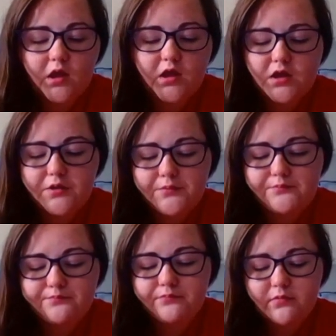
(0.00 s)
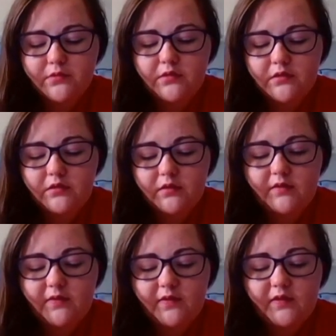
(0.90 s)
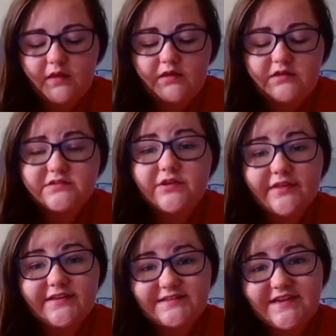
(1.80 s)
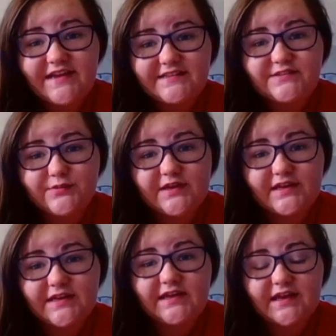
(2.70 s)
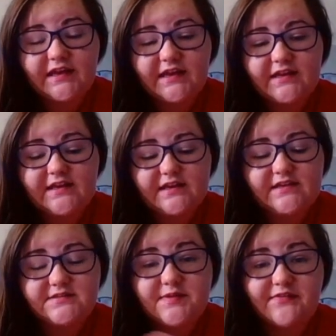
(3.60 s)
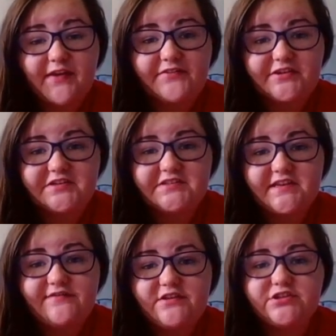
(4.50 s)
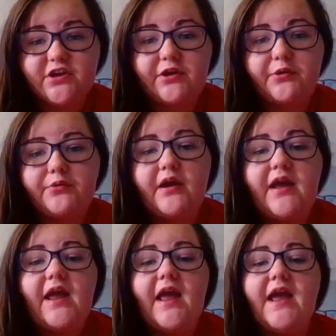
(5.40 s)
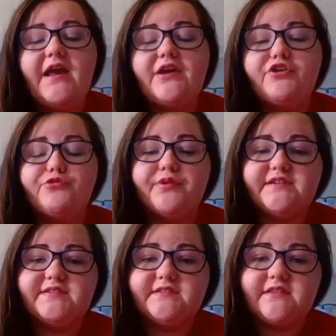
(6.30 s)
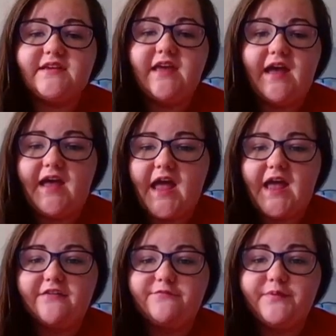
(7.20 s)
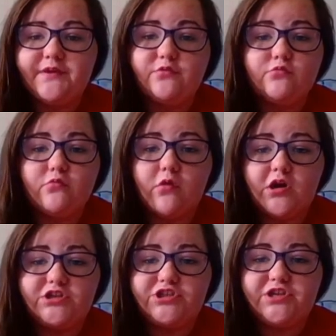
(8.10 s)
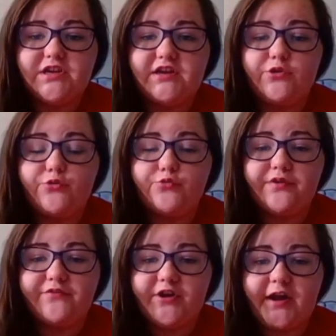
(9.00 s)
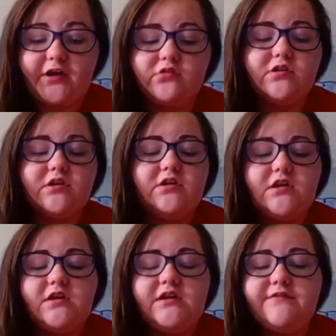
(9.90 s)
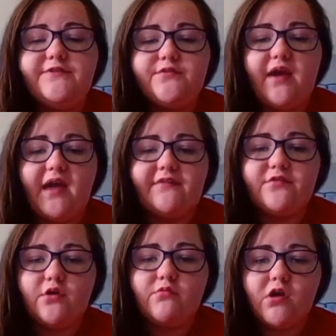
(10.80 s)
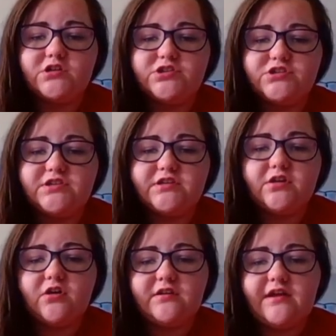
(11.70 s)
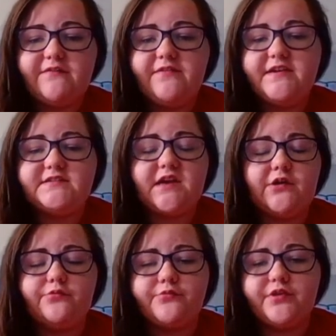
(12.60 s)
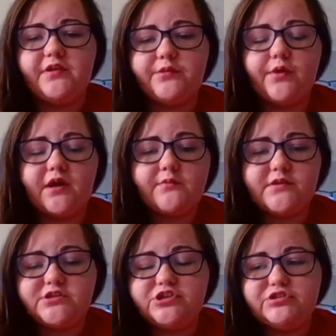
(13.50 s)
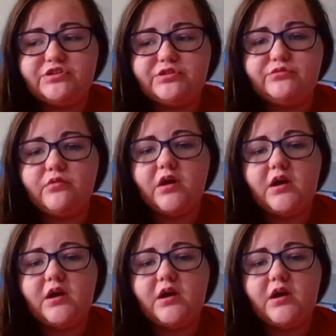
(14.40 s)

Um, so this next one is my favorite TV show. And recently I have been watching Riverdale. If you have not watched it on Netflix, I really recommend you do.